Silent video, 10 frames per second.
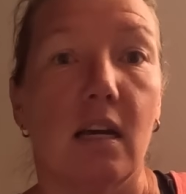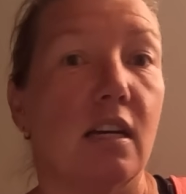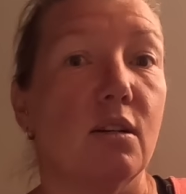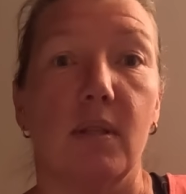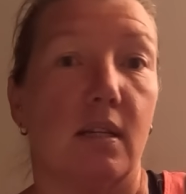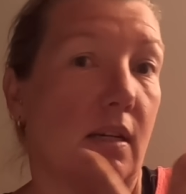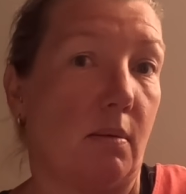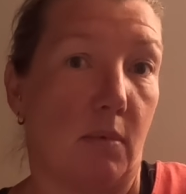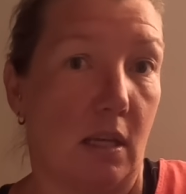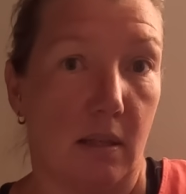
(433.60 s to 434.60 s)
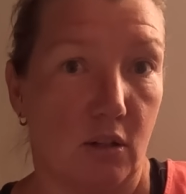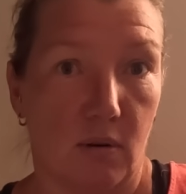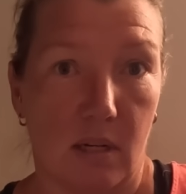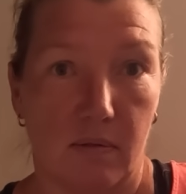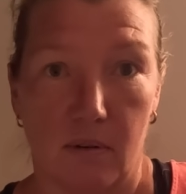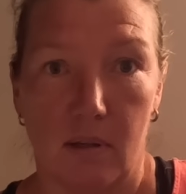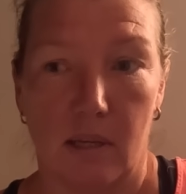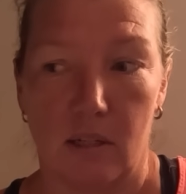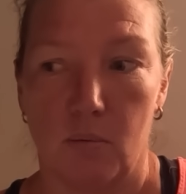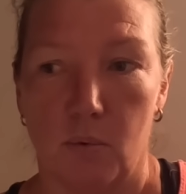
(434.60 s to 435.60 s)
and doing the same thing, then transferring
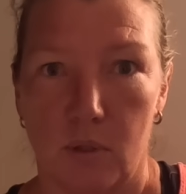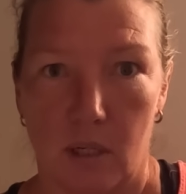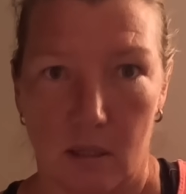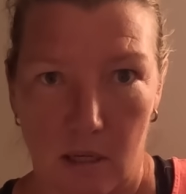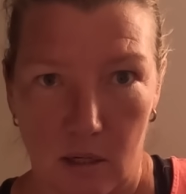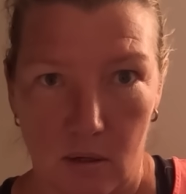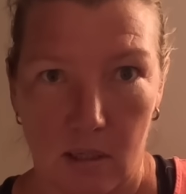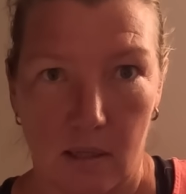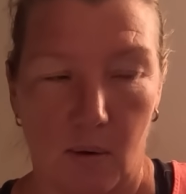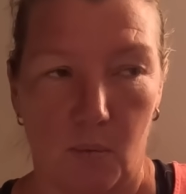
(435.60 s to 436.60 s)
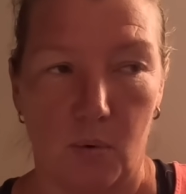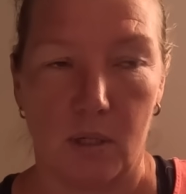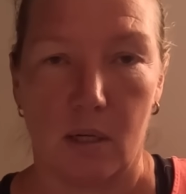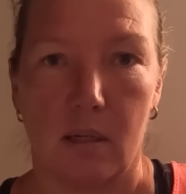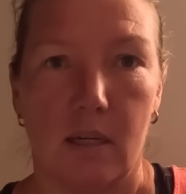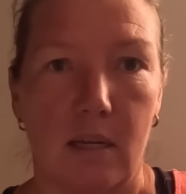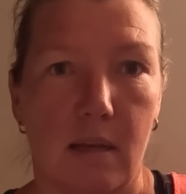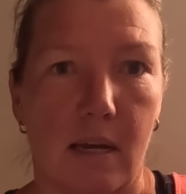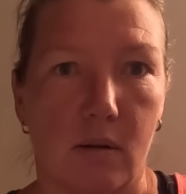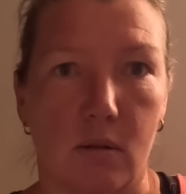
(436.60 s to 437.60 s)
that to water and then using that water in
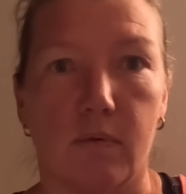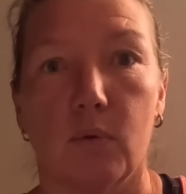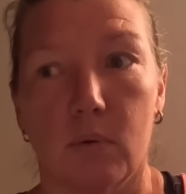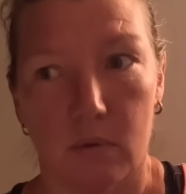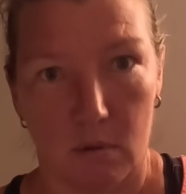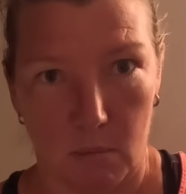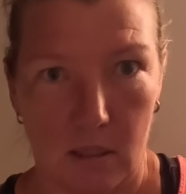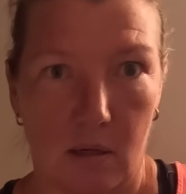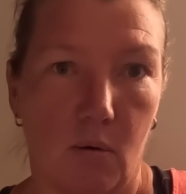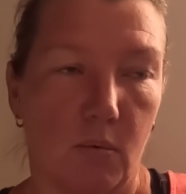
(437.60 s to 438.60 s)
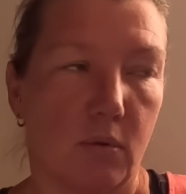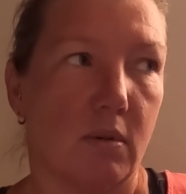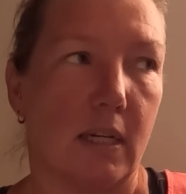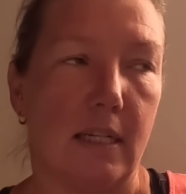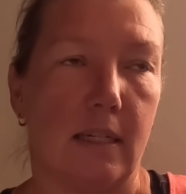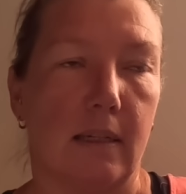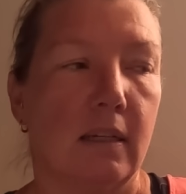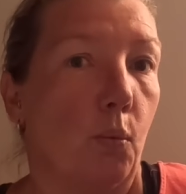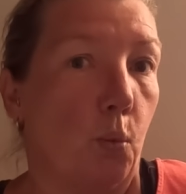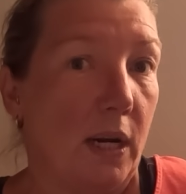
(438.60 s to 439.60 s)
the house for domestic hot water and heating.
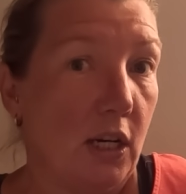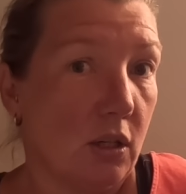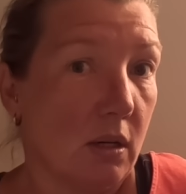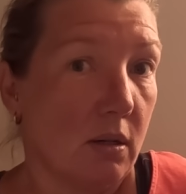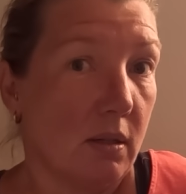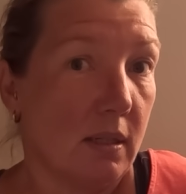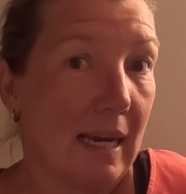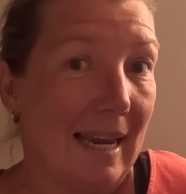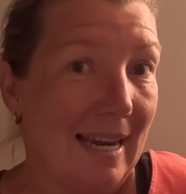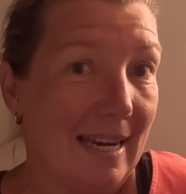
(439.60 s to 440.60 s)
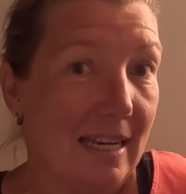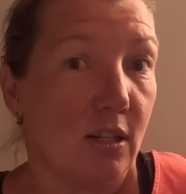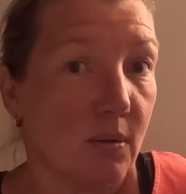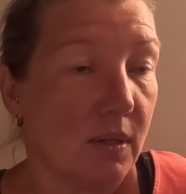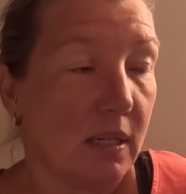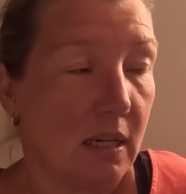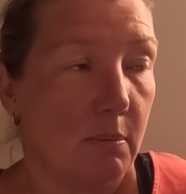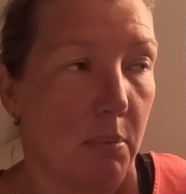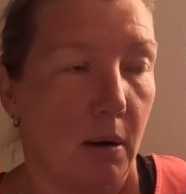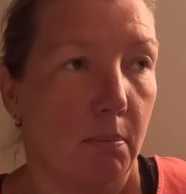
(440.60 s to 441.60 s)
We chose air source
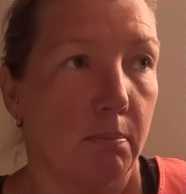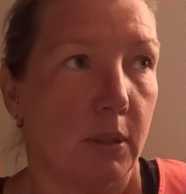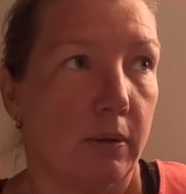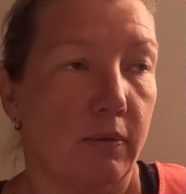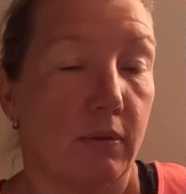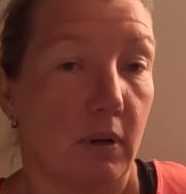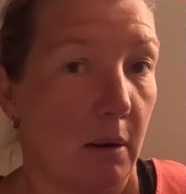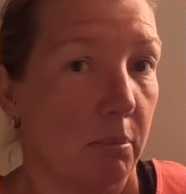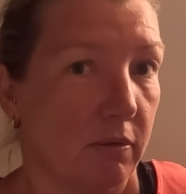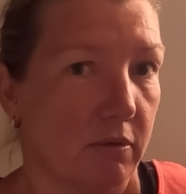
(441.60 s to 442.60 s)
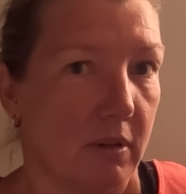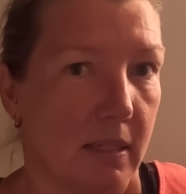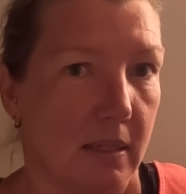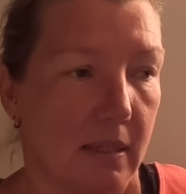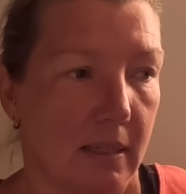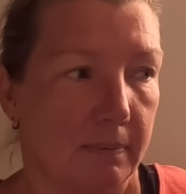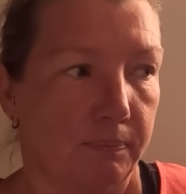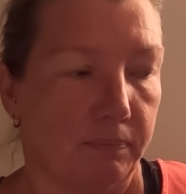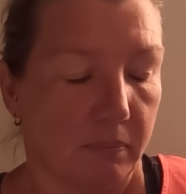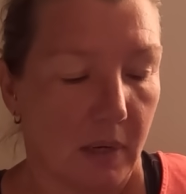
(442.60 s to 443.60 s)
heat pump for a couple of reasons.
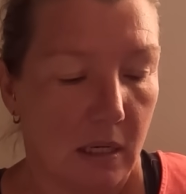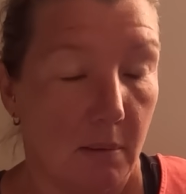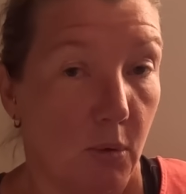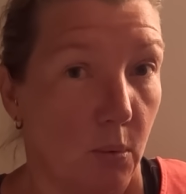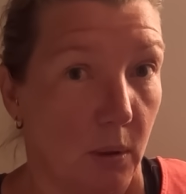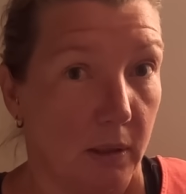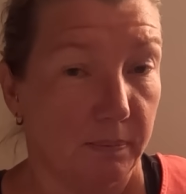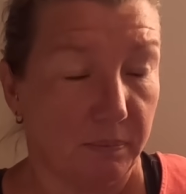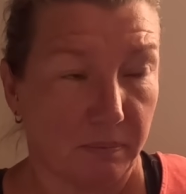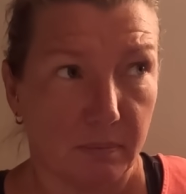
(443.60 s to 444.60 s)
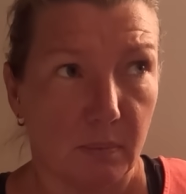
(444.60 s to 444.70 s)
Number one,